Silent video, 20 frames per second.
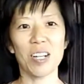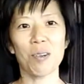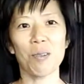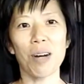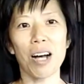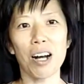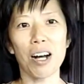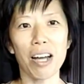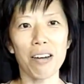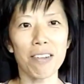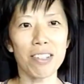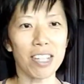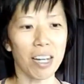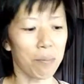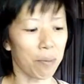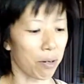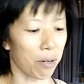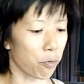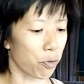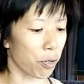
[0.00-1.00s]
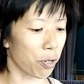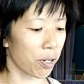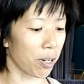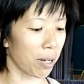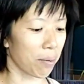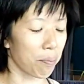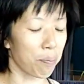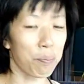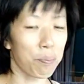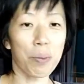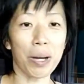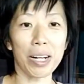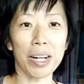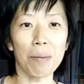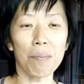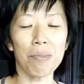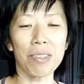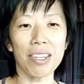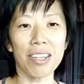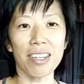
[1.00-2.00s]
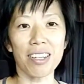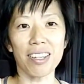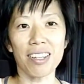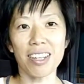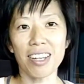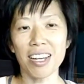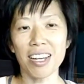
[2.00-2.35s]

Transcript: Wow, every time I pick up the